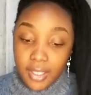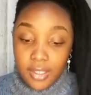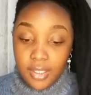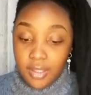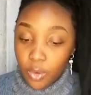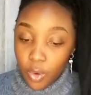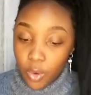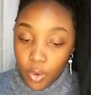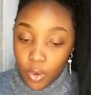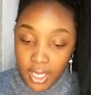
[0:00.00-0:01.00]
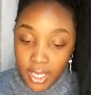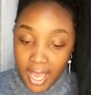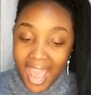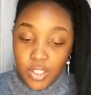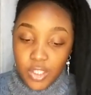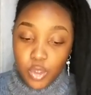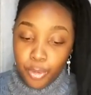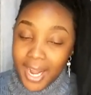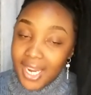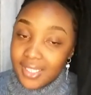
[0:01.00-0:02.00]
to the Lord and to
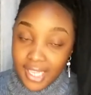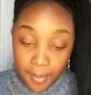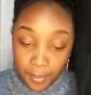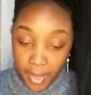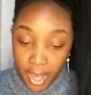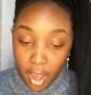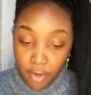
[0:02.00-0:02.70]
praise him